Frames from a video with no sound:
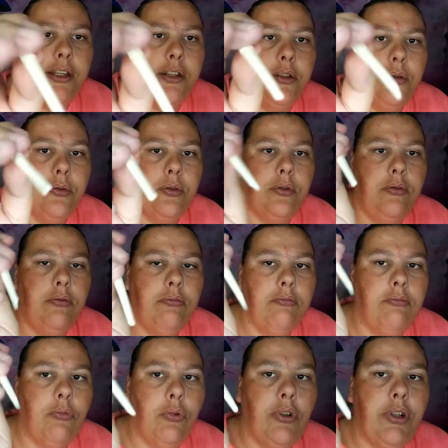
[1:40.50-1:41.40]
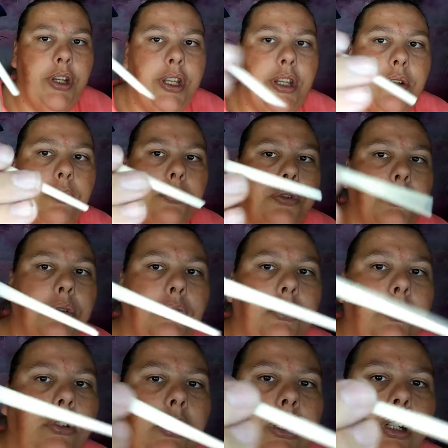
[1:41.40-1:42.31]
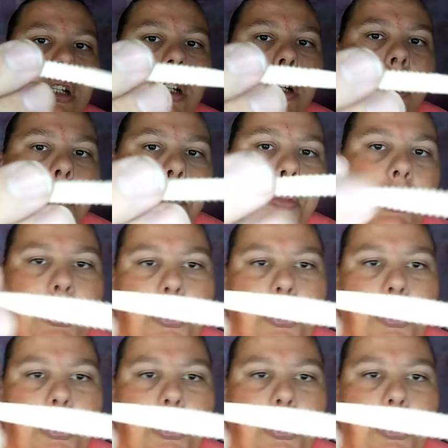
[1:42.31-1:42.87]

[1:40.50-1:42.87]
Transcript: tool or needle tool. Plus